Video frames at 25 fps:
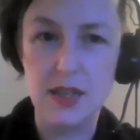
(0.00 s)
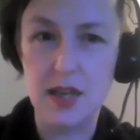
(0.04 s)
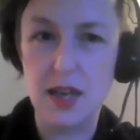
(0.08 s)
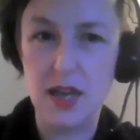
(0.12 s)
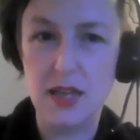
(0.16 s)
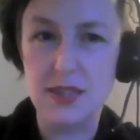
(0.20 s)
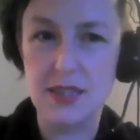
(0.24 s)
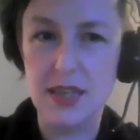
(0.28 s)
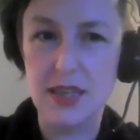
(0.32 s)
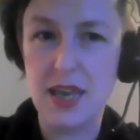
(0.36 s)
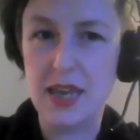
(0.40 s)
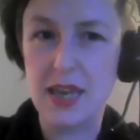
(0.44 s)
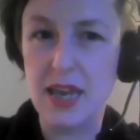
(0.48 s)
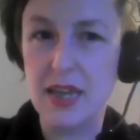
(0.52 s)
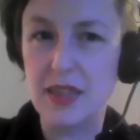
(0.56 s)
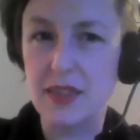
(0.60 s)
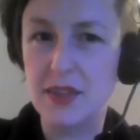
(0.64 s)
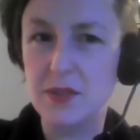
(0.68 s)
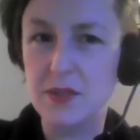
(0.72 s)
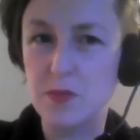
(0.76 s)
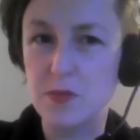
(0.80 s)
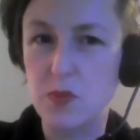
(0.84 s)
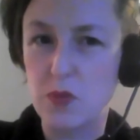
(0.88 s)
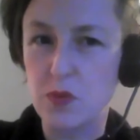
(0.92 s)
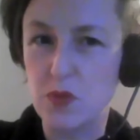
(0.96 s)
I'd say,
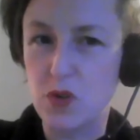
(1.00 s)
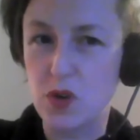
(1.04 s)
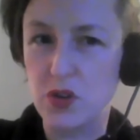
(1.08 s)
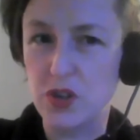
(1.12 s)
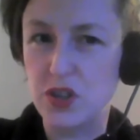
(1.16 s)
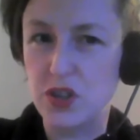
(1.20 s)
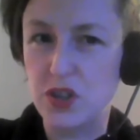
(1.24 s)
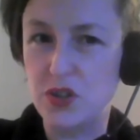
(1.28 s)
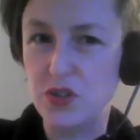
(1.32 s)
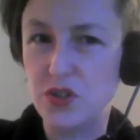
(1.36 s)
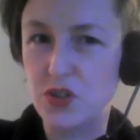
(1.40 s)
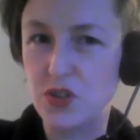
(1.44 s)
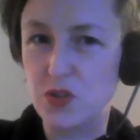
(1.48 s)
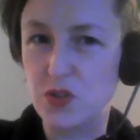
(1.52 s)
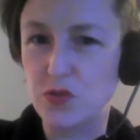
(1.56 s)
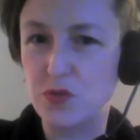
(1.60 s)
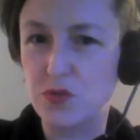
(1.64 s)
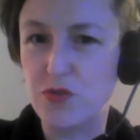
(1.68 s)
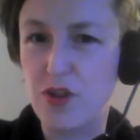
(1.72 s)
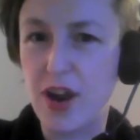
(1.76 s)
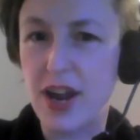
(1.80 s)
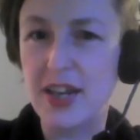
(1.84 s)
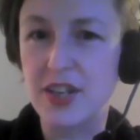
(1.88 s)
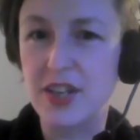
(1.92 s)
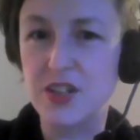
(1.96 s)
again, we've got a huge sort
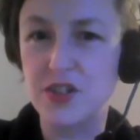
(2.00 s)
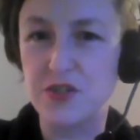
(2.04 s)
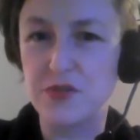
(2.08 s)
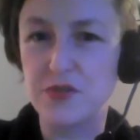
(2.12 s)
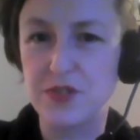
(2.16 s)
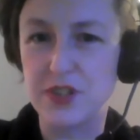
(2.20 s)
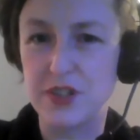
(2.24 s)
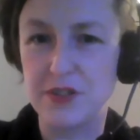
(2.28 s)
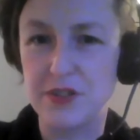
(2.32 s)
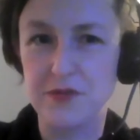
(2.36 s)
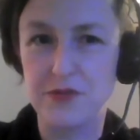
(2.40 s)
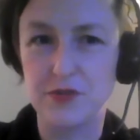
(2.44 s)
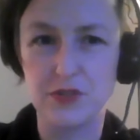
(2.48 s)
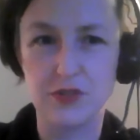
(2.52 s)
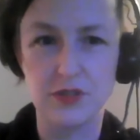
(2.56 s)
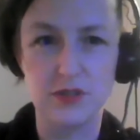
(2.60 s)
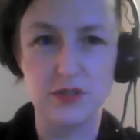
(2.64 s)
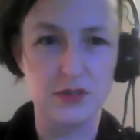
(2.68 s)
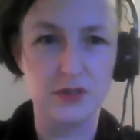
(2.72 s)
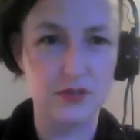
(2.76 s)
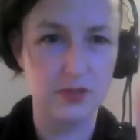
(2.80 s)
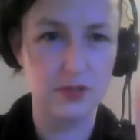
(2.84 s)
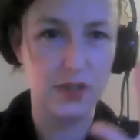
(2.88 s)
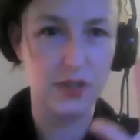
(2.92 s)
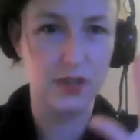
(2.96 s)
of range of
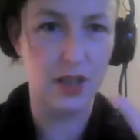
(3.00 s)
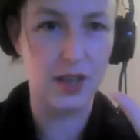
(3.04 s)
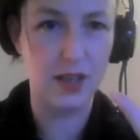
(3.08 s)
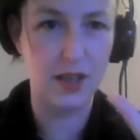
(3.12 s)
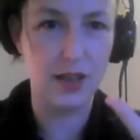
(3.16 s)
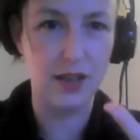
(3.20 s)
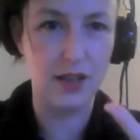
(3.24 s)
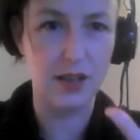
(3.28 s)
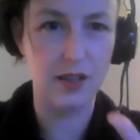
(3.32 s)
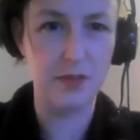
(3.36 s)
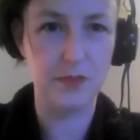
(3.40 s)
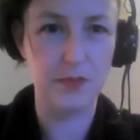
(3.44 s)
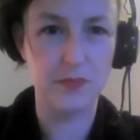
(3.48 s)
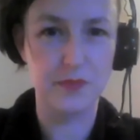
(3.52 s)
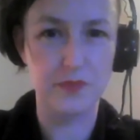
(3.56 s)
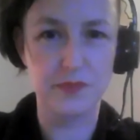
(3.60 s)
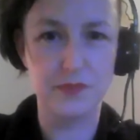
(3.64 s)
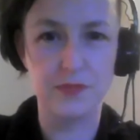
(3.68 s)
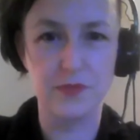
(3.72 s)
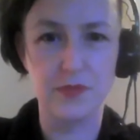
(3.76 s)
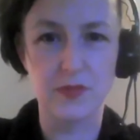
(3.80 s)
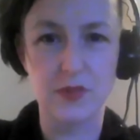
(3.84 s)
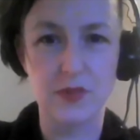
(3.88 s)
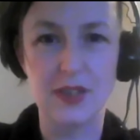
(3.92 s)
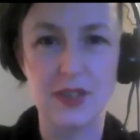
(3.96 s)
different
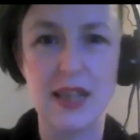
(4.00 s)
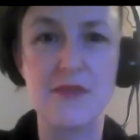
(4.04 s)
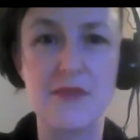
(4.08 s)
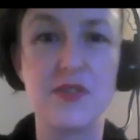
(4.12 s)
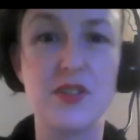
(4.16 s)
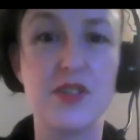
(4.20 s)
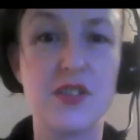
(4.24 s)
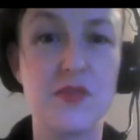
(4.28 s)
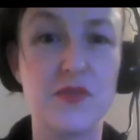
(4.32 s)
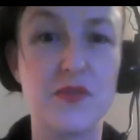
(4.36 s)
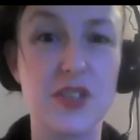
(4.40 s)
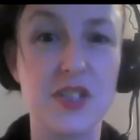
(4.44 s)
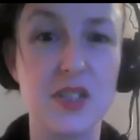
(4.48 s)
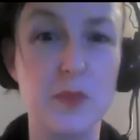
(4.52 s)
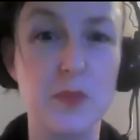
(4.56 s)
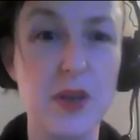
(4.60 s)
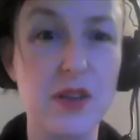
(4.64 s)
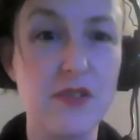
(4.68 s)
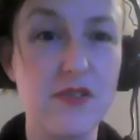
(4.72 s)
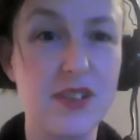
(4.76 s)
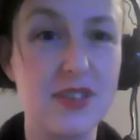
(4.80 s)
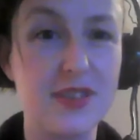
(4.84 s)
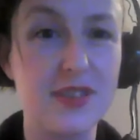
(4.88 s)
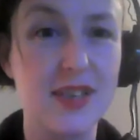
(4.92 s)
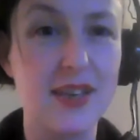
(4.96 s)
levels of
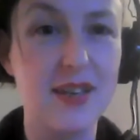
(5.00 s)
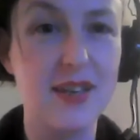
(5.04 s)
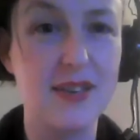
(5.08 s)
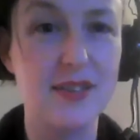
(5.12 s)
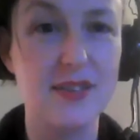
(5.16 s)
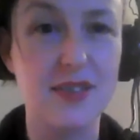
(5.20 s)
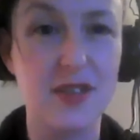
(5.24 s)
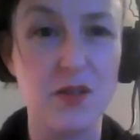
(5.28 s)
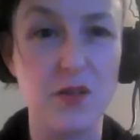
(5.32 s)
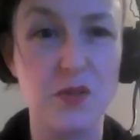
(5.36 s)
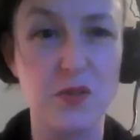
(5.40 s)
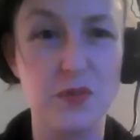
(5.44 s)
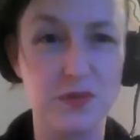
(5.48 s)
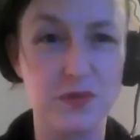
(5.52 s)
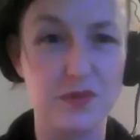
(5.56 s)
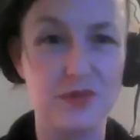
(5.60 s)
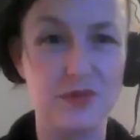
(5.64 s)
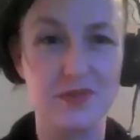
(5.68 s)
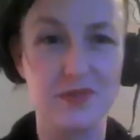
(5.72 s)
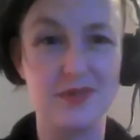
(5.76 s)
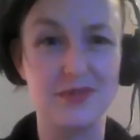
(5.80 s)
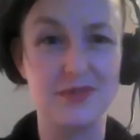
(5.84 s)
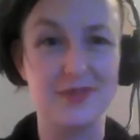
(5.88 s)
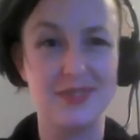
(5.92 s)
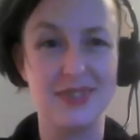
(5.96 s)
experience here. So
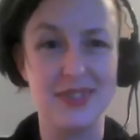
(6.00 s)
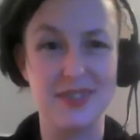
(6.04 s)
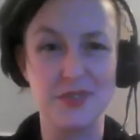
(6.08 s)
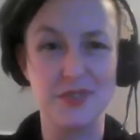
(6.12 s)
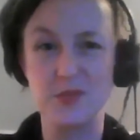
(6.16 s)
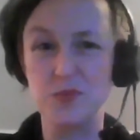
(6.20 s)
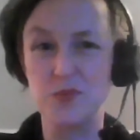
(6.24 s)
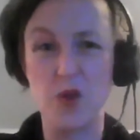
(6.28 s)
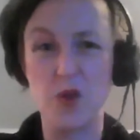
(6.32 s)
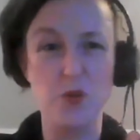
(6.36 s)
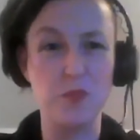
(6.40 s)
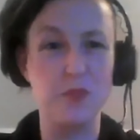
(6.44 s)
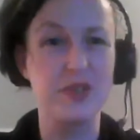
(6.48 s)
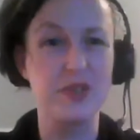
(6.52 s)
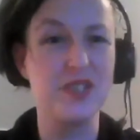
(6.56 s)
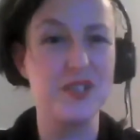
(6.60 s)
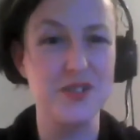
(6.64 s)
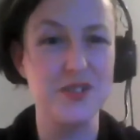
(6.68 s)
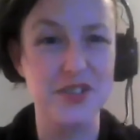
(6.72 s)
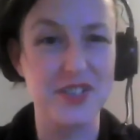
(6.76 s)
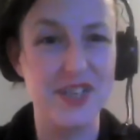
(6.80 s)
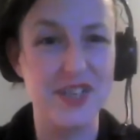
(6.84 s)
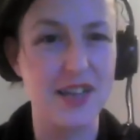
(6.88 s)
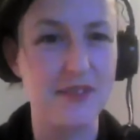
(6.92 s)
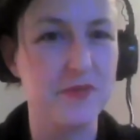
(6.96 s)
this won't be
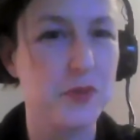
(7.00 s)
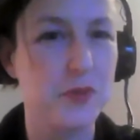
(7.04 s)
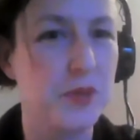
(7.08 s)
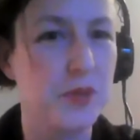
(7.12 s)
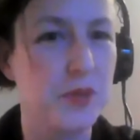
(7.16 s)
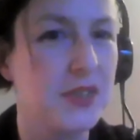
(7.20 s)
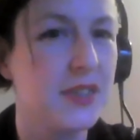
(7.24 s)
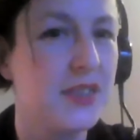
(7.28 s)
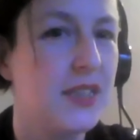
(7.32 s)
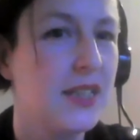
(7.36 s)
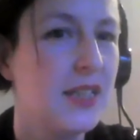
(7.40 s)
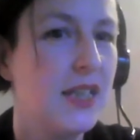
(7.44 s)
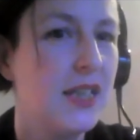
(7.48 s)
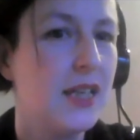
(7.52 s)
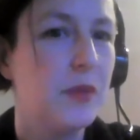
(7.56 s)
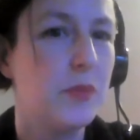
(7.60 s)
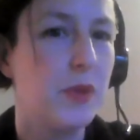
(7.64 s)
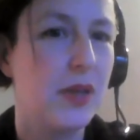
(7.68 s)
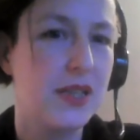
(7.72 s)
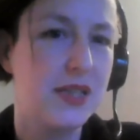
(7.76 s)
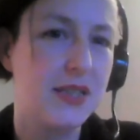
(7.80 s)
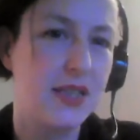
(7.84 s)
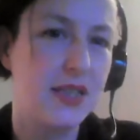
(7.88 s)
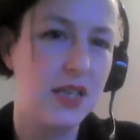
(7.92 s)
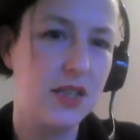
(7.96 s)
news to everyone,
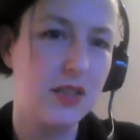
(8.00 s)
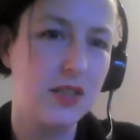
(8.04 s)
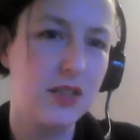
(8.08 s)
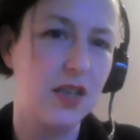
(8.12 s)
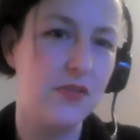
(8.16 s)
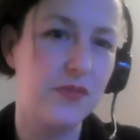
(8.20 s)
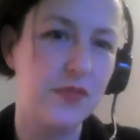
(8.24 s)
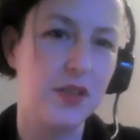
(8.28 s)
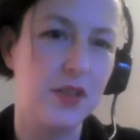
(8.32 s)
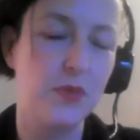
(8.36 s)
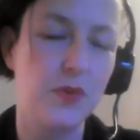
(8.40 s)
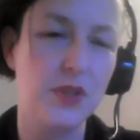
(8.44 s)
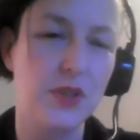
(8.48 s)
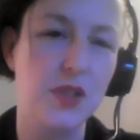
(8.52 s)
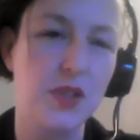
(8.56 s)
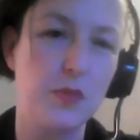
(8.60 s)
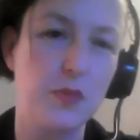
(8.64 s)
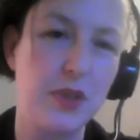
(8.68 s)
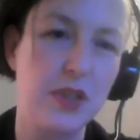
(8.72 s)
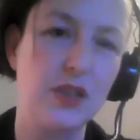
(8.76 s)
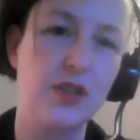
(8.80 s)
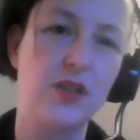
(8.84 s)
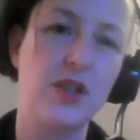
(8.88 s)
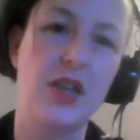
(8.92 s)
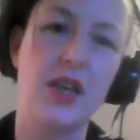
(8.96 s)
but I'd say you definitely want to
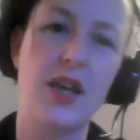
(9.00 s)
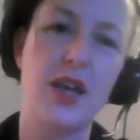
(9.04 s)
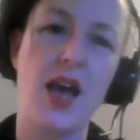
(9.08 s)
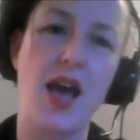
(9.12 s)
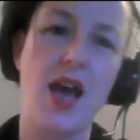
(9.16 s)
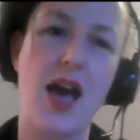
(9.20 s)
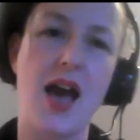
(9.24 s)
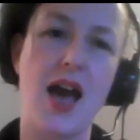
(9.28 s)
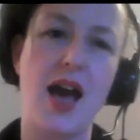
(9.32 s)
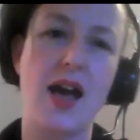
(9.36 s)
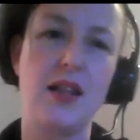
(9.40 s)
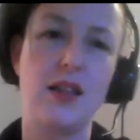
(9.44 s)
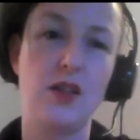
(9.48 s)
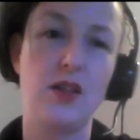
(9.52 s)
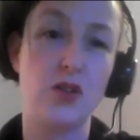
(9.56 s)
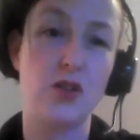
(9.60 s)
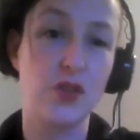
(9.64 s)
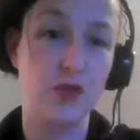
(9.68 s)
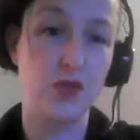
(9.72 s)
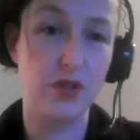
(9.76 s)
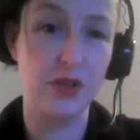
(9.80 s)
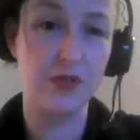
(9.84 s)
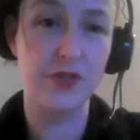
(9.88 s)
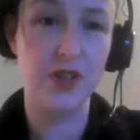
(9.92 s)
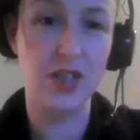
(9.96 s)
be looking at
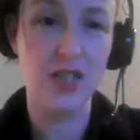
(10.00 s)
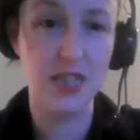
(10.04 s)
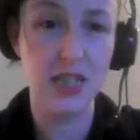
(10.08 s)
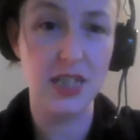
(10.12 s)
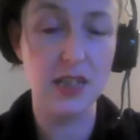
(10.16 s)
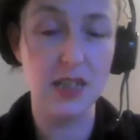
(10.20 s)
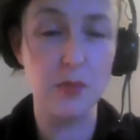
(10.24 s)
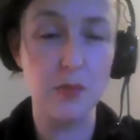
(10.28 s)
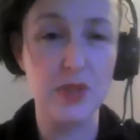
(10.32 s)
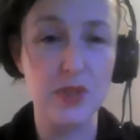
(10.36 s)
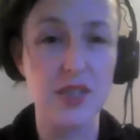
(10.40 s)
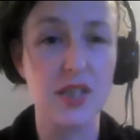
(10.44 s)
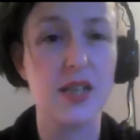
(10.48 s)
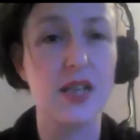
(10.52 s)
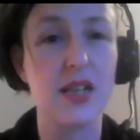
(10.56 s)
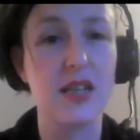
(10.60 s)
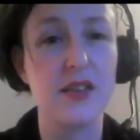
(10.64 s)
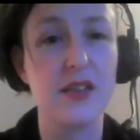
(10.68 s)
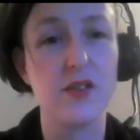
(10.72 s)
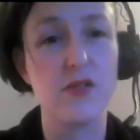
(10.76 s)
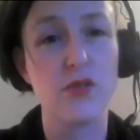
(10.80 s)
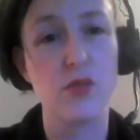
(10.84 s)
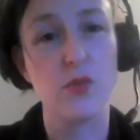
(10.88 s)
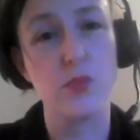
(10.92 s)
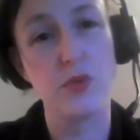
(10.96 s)
lottery funding,
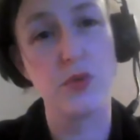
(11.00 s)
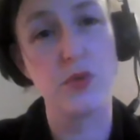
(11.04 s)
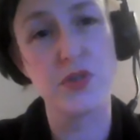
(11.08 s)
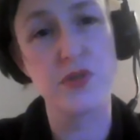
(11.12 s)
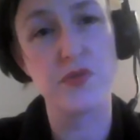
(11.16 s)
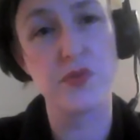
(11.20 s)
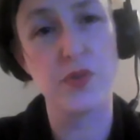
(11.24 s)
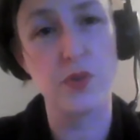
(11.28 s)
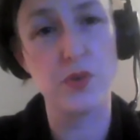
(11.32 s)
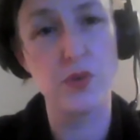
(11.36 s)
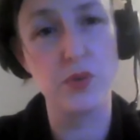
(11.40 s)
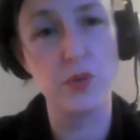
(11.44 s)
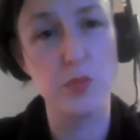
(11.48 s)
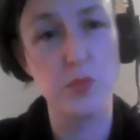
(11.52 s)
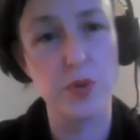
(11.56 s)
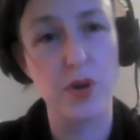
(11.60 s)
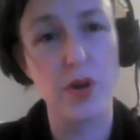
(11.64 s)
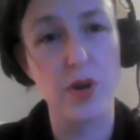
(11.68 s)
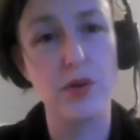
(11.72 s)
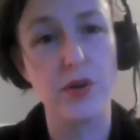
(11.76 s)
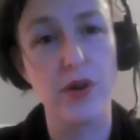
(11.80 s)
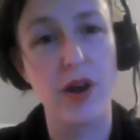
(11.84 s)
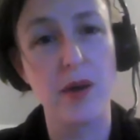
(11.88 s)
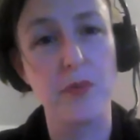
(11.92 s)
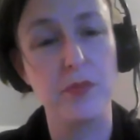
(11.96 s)
particularly their Awards for All
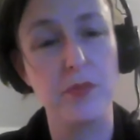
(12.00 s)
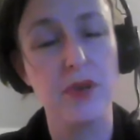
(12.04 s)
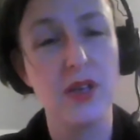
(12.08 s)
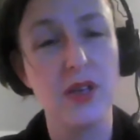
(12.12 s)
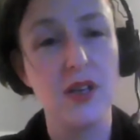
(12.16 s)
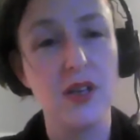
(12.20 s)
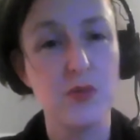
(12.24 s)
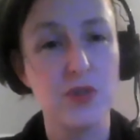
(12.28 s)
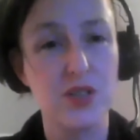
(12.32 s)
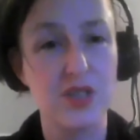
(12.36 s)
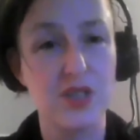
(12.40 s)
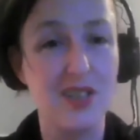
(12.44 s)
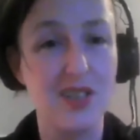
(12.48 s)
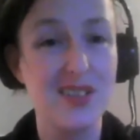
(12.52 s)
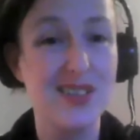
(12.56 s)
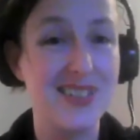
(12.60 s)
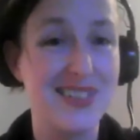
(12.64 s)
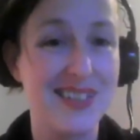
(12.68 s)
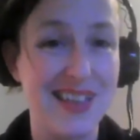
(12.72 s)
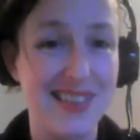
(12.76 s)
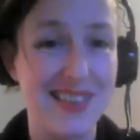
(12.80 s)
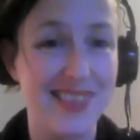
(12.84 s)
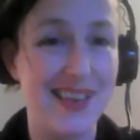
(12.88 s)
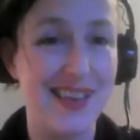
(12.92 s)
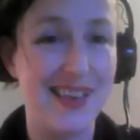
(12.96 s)
programme, which is under
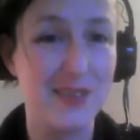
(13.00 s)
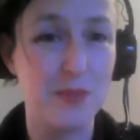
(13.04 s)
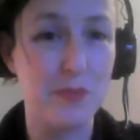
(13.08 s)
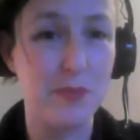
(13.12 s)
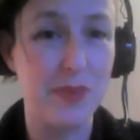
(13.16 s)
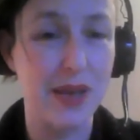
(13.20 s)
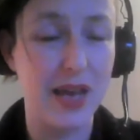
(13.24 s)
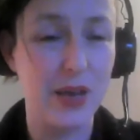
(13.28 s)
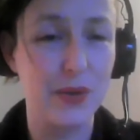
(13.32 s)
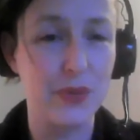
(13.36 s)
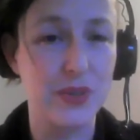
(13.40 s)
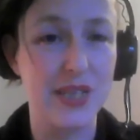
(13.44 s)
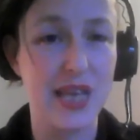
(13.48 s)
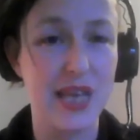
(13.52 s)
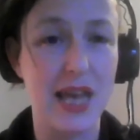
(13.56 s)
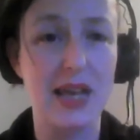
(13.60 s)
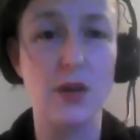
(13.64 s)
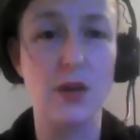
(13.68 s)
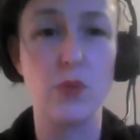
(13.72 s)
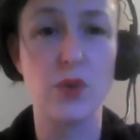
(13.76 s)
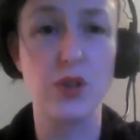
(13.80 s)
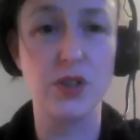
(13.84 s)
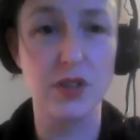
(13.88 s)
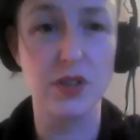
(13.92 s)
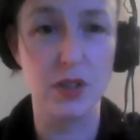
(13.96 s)
£10,000.
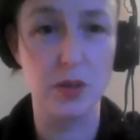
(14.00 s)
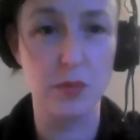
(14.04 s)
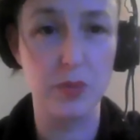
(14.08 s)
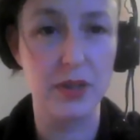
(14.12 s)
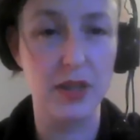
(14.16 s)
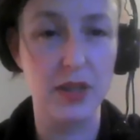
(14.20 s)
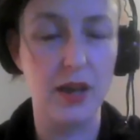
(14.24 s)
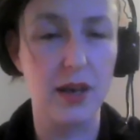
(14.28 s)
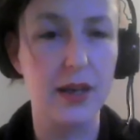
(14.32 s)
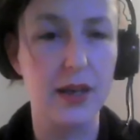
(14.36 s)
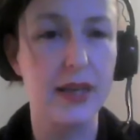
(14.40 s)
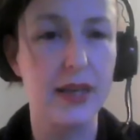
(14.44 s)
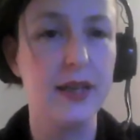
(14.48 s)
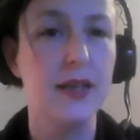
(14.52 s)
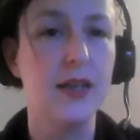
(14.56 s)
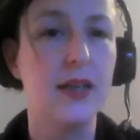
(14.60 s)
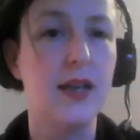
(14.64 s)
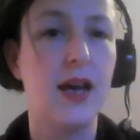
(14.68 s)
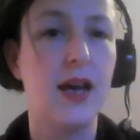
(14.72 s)
Anyone can apply.